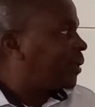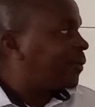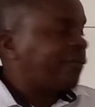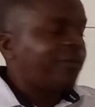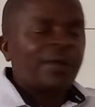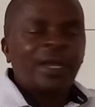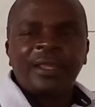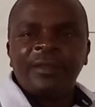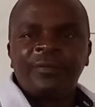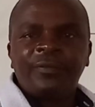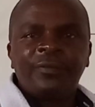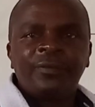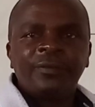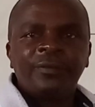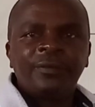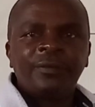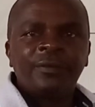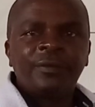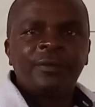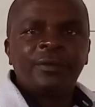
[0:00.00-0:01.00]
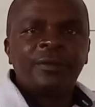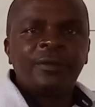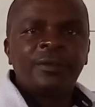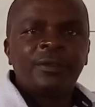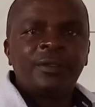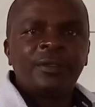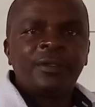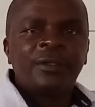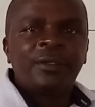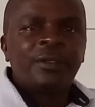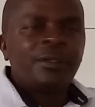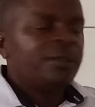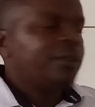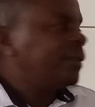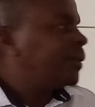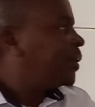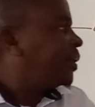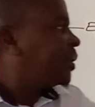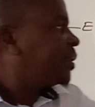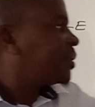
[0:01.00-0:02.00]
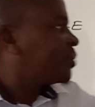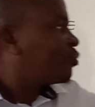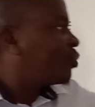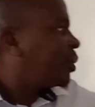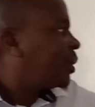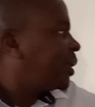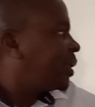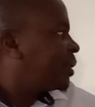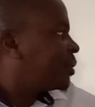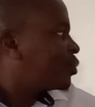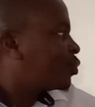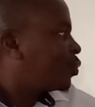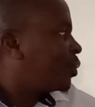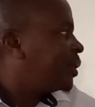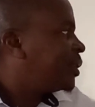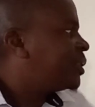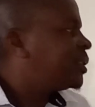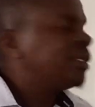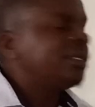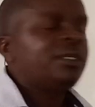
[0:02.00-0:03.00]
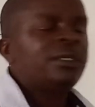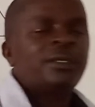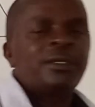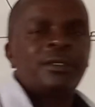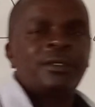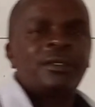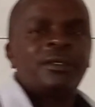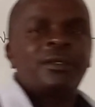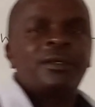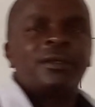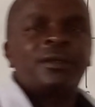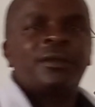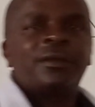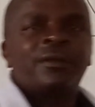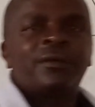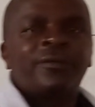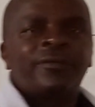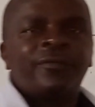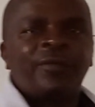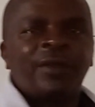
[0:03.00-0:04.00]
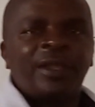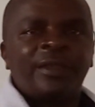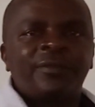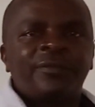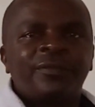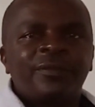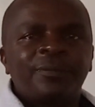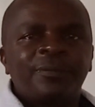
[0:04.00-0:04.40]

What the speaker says: at 5 as well as 25.